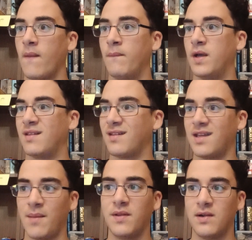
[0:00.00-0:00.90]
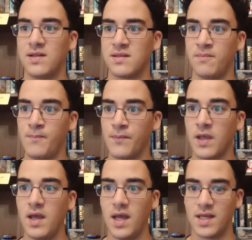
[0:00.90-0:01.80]
but capitalism
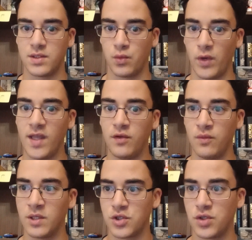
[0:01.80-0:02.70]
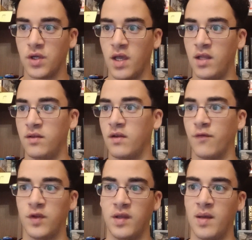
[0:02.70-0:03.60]
has way too much to gain to
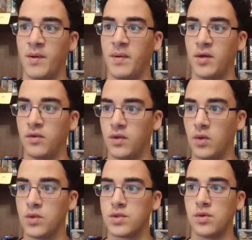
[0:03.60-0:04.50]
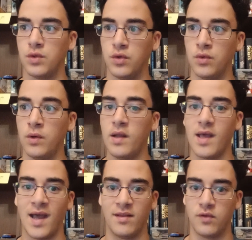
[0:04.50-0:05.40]
give a damn about those who do
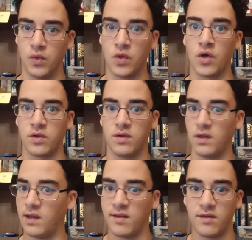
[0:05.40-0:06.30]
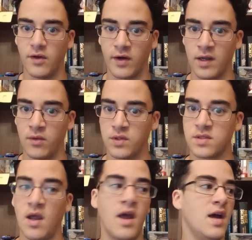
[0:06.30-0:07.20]
and do not delete their
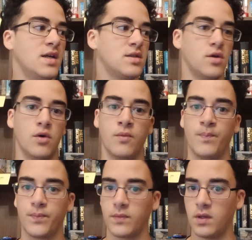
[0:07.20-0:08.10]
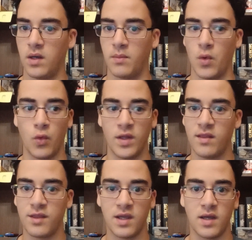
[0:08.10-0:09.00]
accounts. So, one
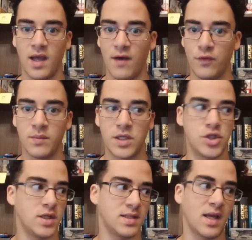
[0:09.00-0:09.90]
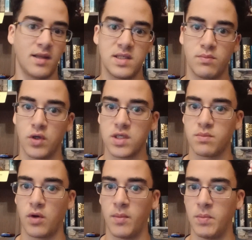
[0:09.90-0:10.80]
thing I have to mention is that this book is
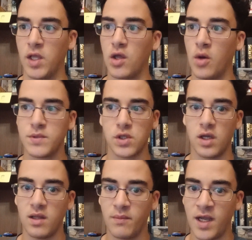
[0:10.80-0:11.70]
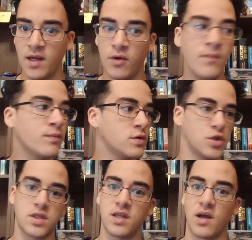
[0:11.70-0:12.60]
probably obsolete by now,
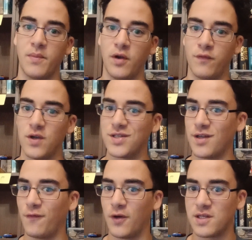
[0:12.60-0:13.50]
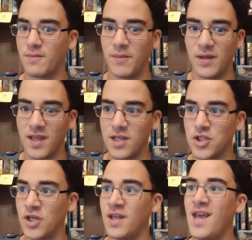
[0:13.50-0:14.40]
just a couple of years after its
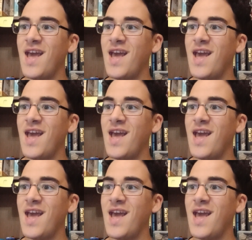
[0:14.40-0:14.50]
publication,